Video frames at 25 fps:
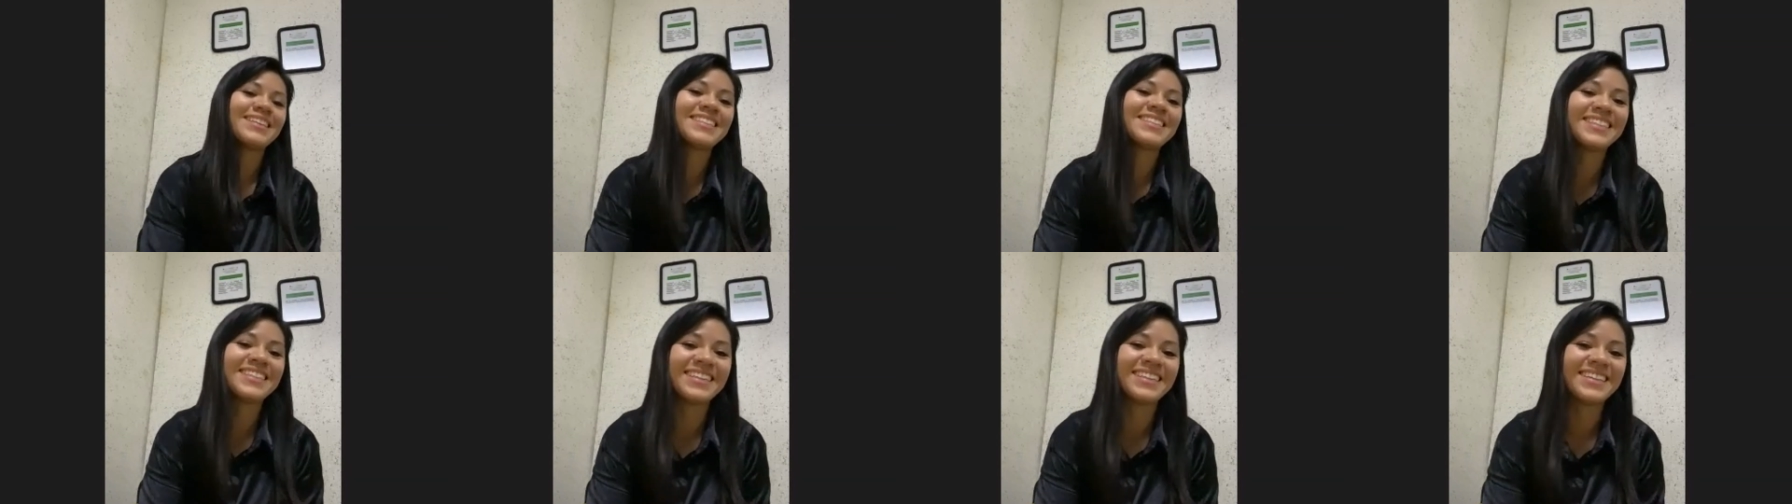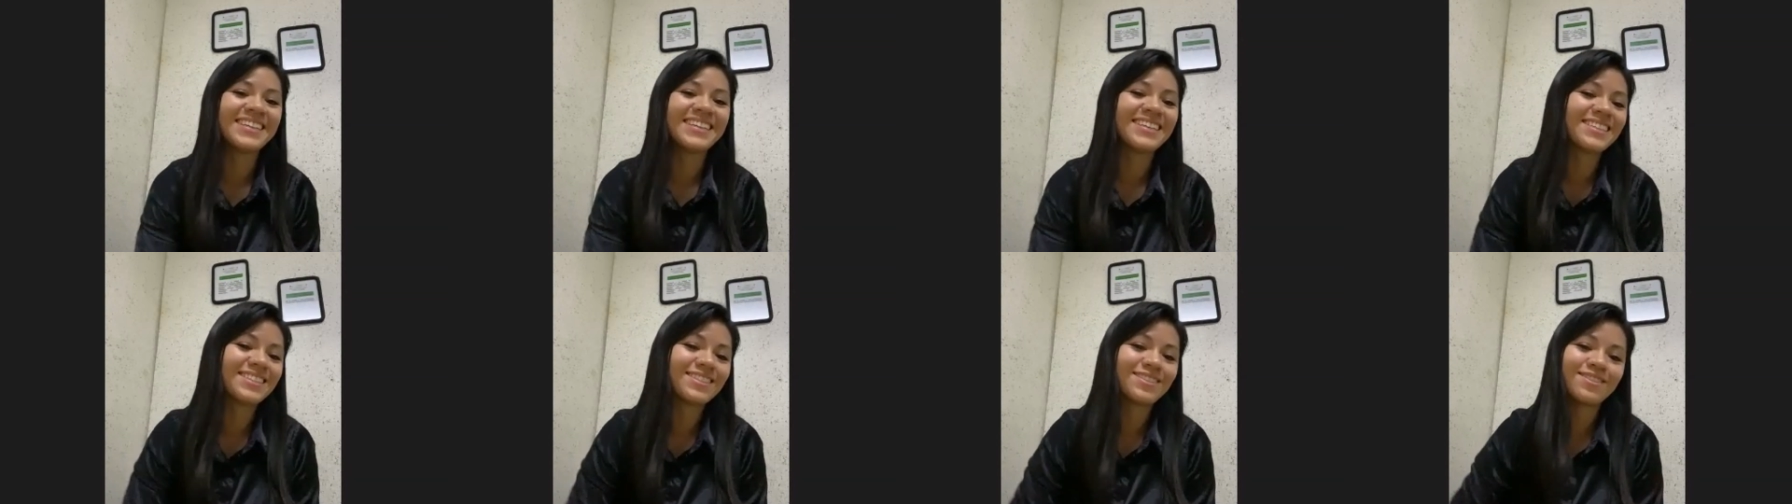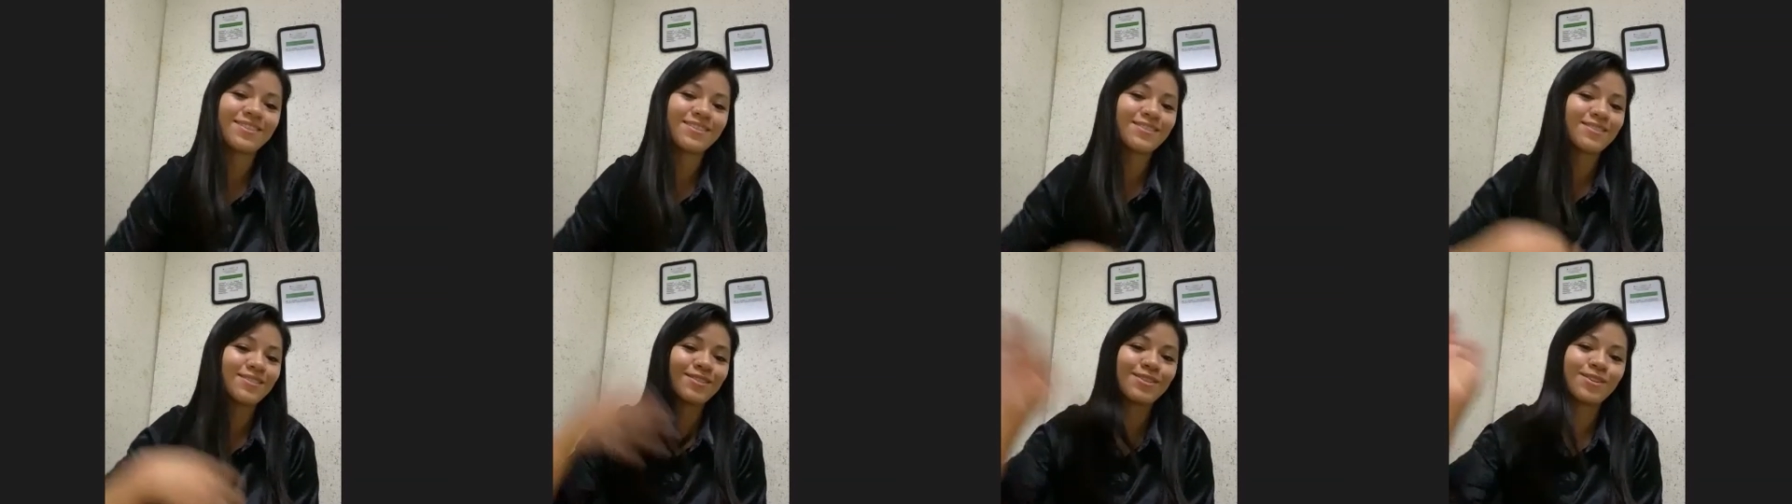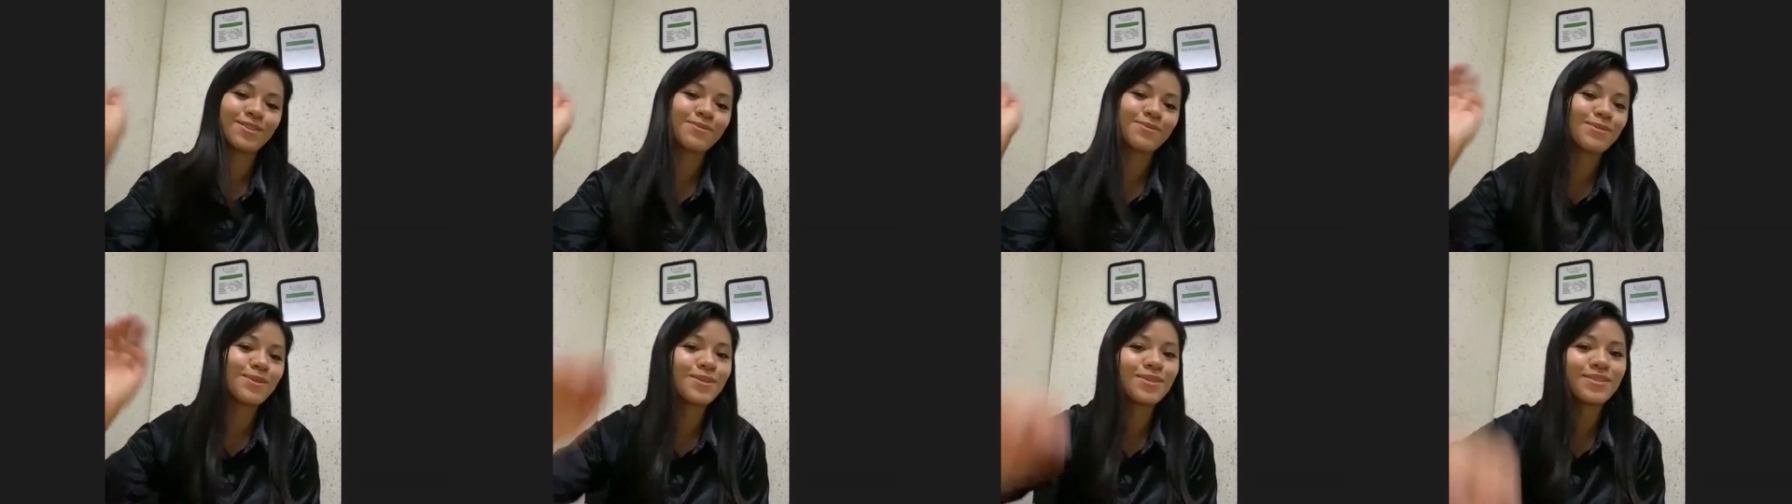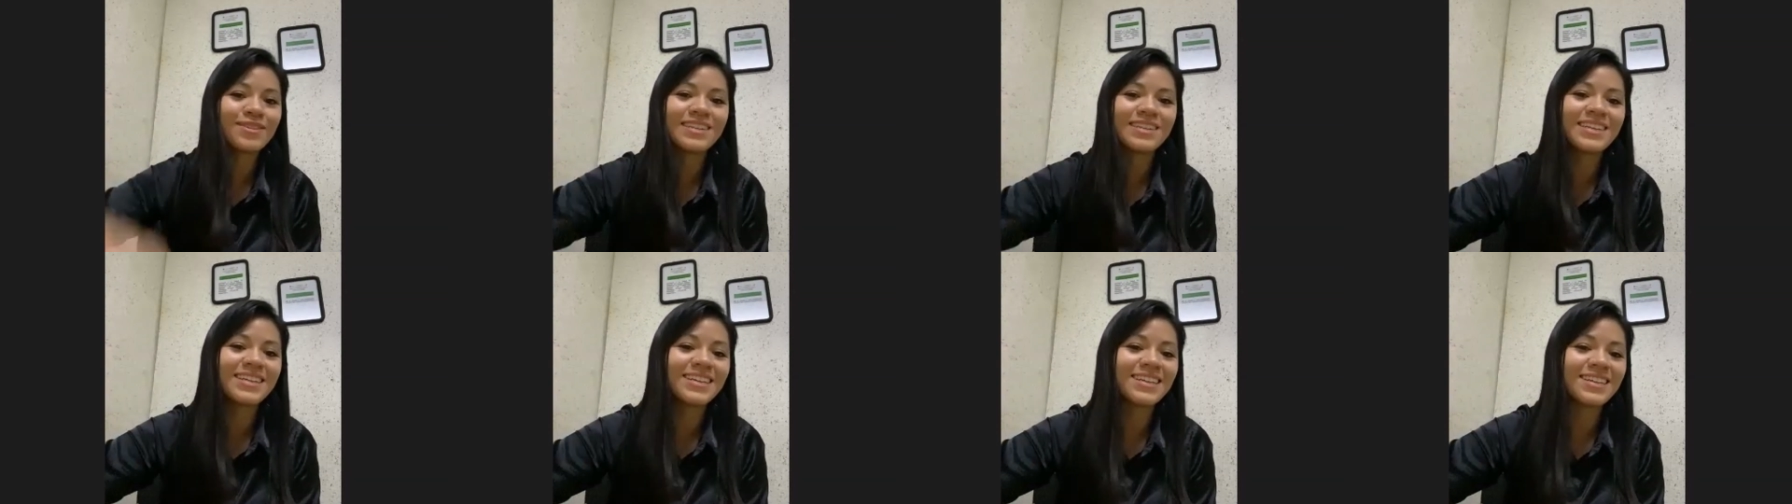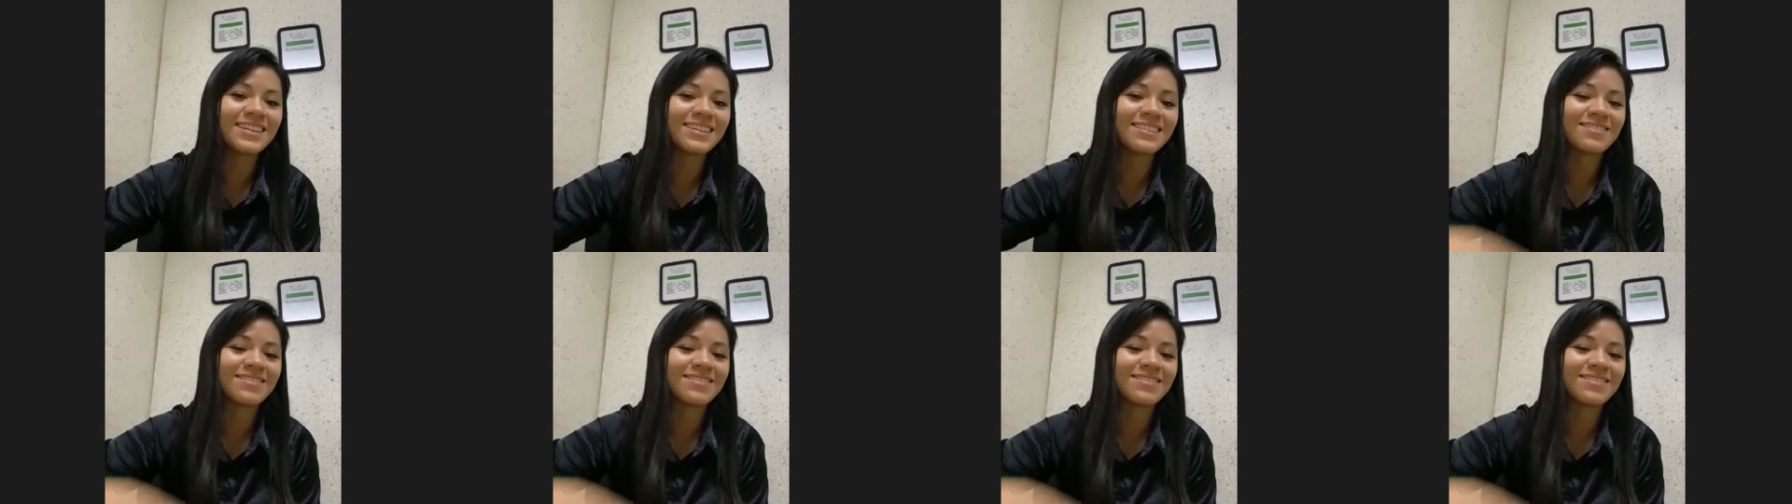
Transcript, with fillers: Yes, so don't worry,